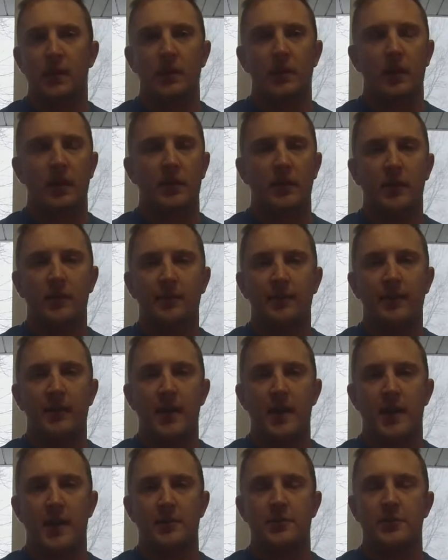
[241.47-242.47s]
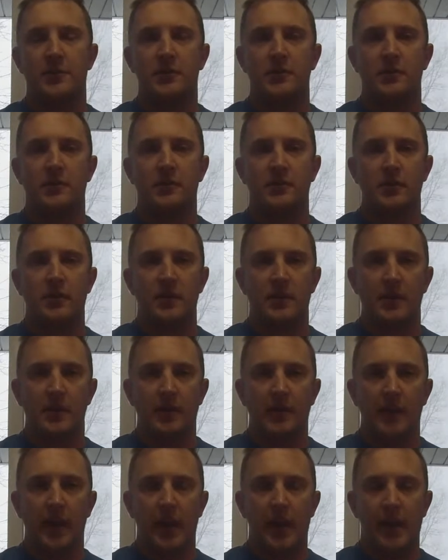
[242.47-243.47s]
under brush,
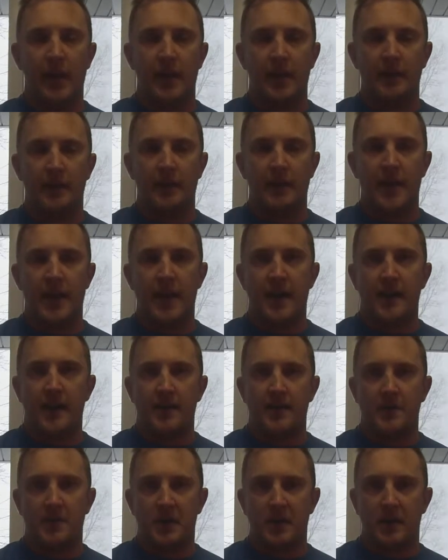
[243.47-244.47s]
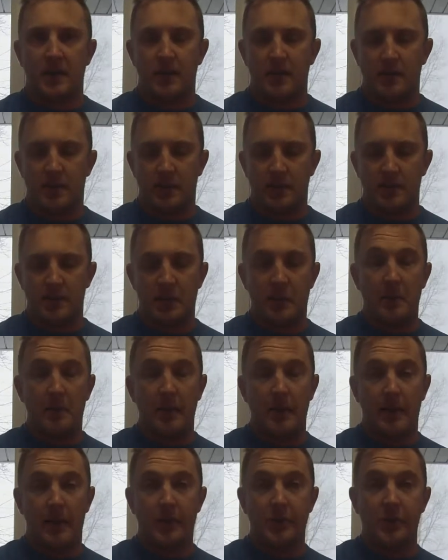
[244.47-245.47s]
and that is where the
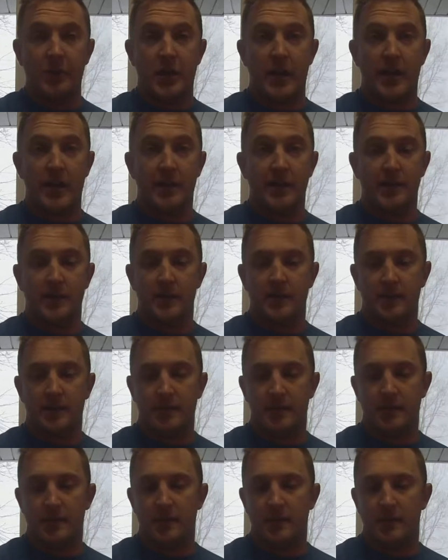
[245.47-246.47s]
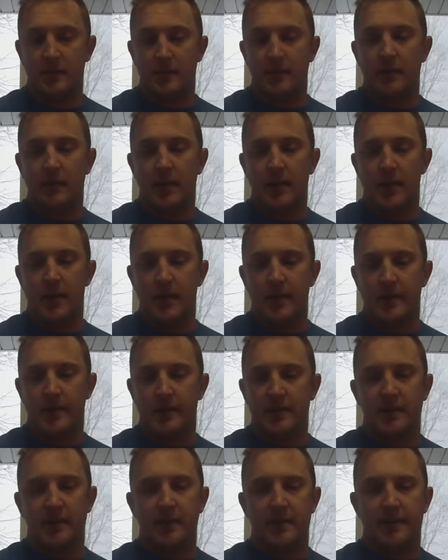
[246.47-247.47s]
Terminator shines.
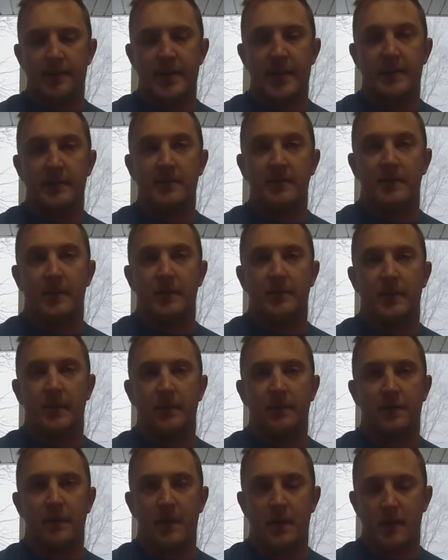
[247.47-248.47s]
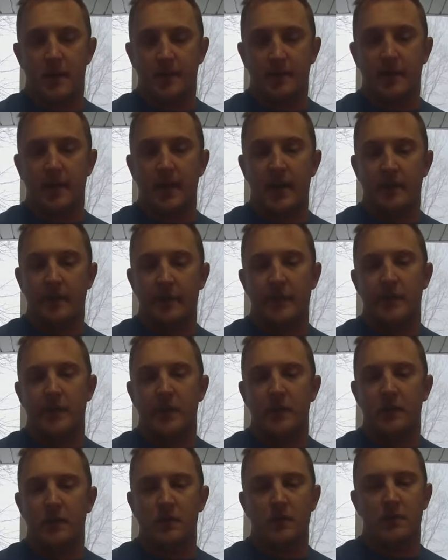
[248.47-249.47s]
This is the best skipping frog that I've ever
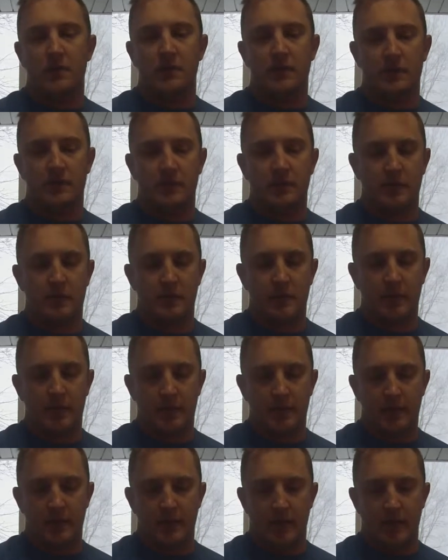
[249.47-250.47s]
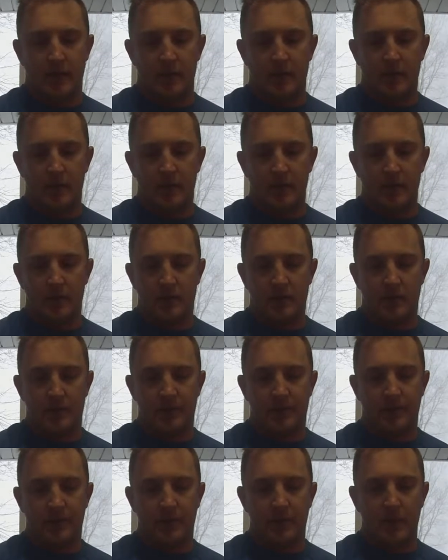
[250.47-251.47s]
used. It will,
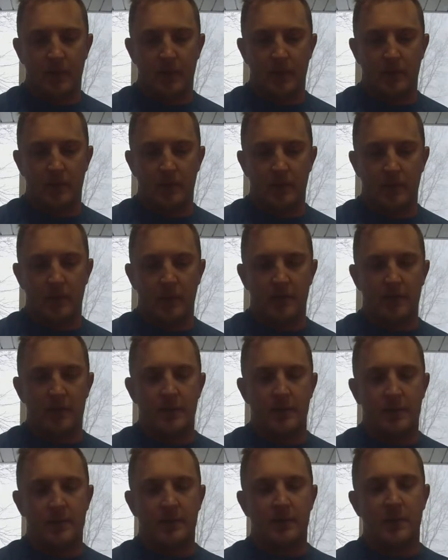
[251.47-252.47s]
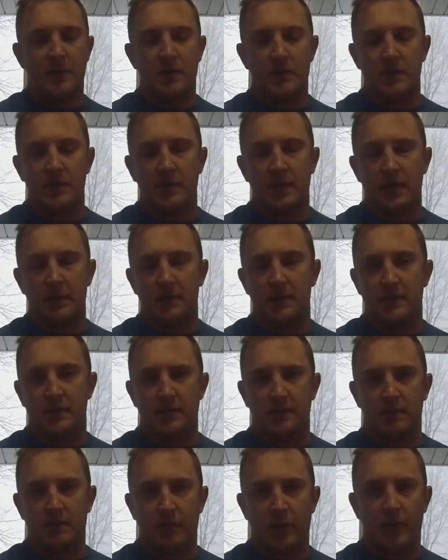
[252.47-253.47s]
the Spro skips
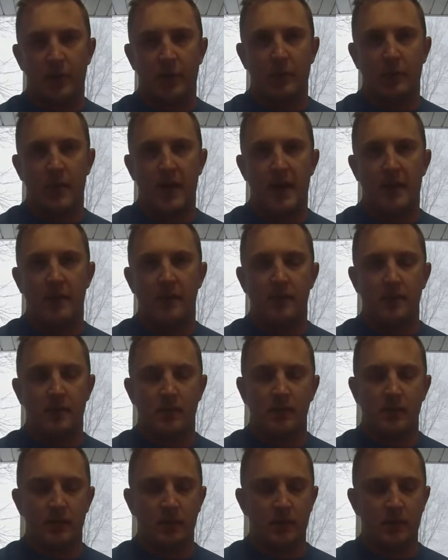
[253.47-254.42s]
pretty well,